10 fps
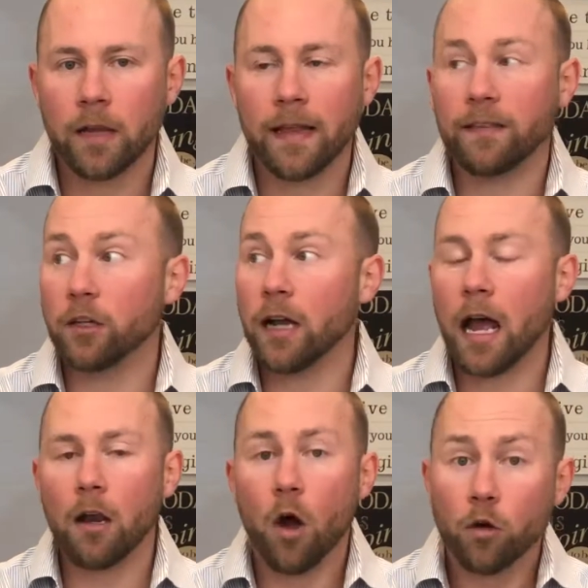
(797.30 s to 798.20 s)
That they're
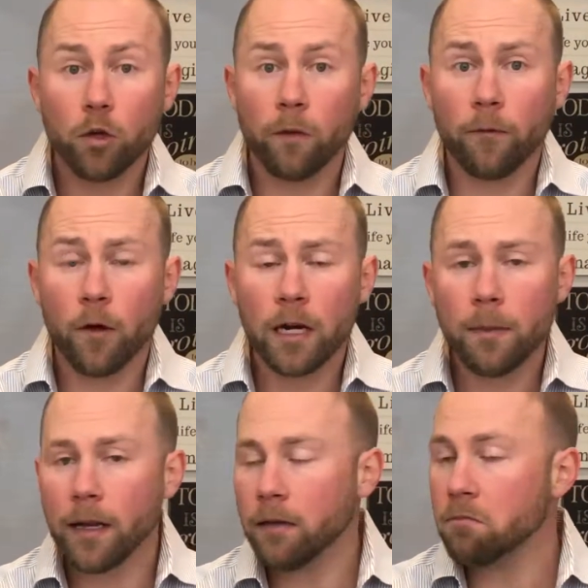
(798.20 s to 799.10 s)
not, oh, do you refer
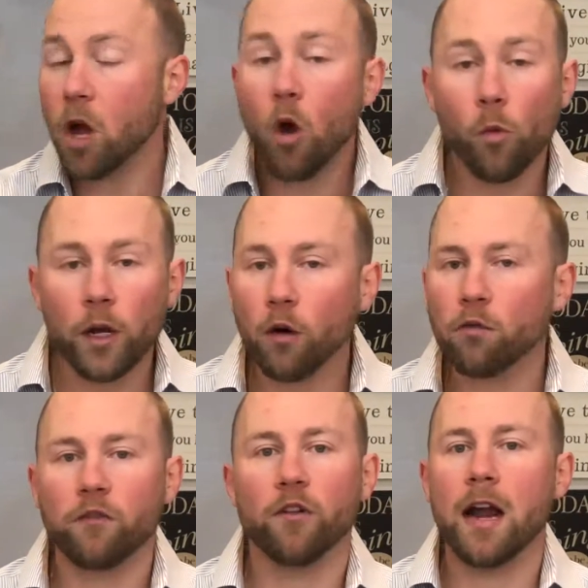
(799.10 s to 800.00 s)
anybody? No, we don't
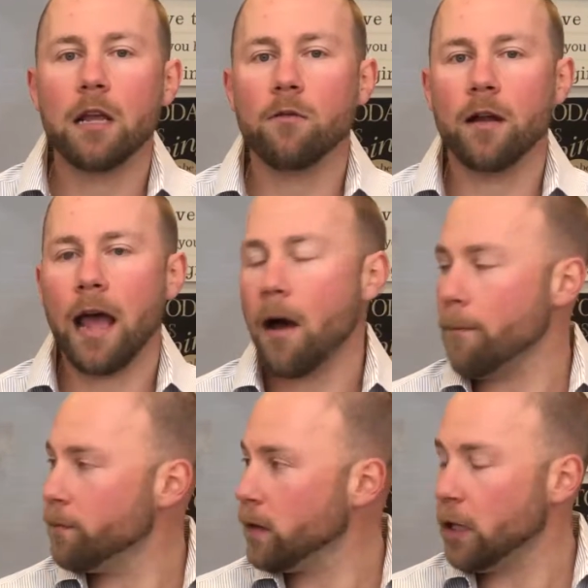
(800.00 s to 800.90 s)
refer anyone
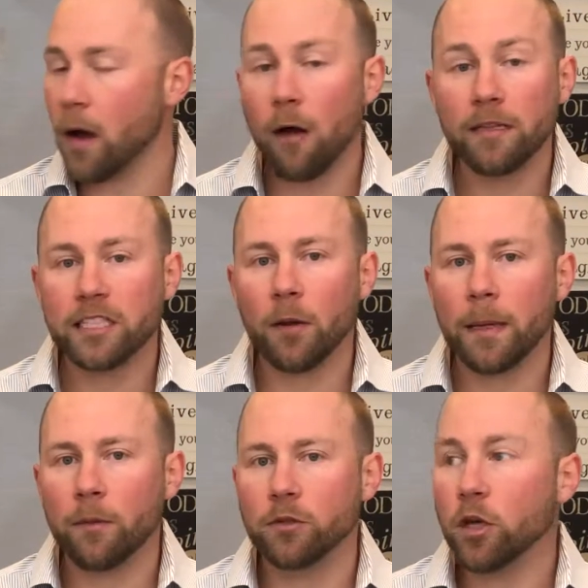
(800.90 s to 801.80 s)
out. You know, I always tell
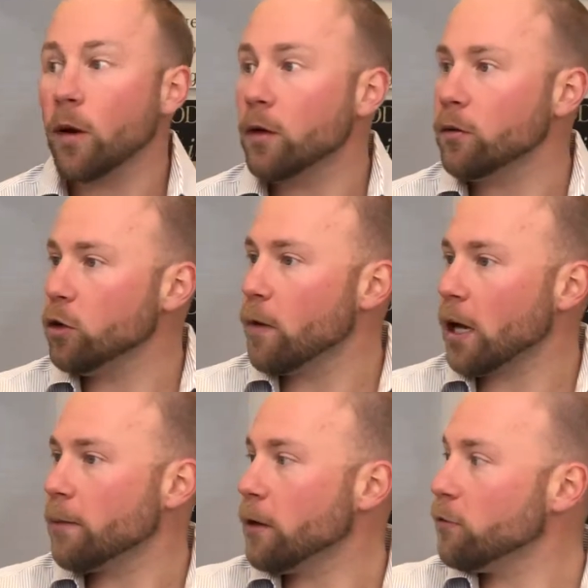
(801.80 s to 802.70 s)
people, Joey, do you
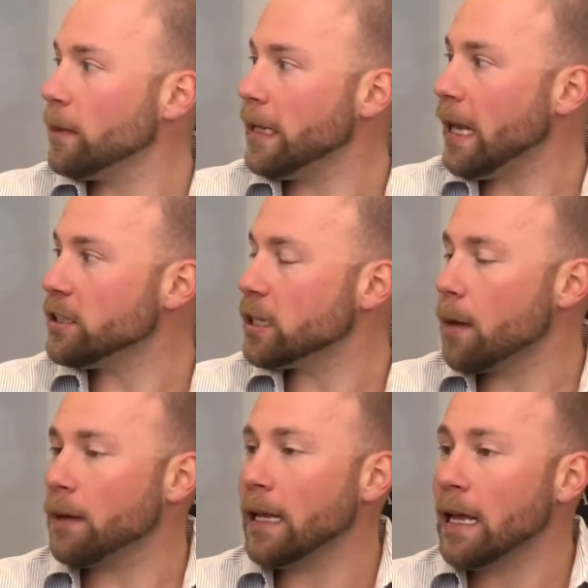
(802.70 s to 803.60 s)
recommend a remediation
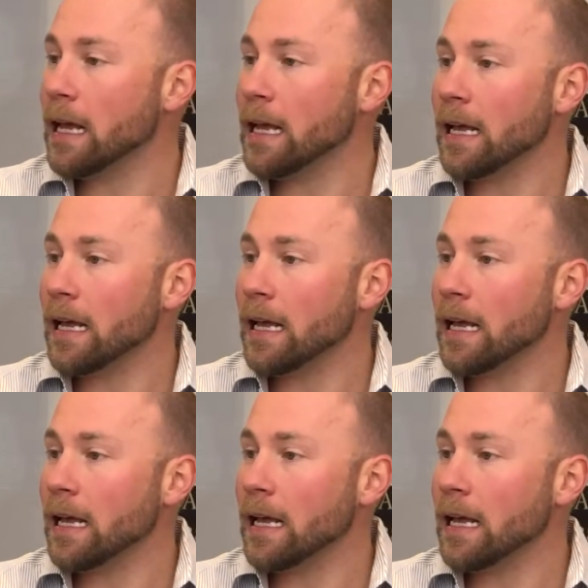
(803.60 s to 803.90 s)
company?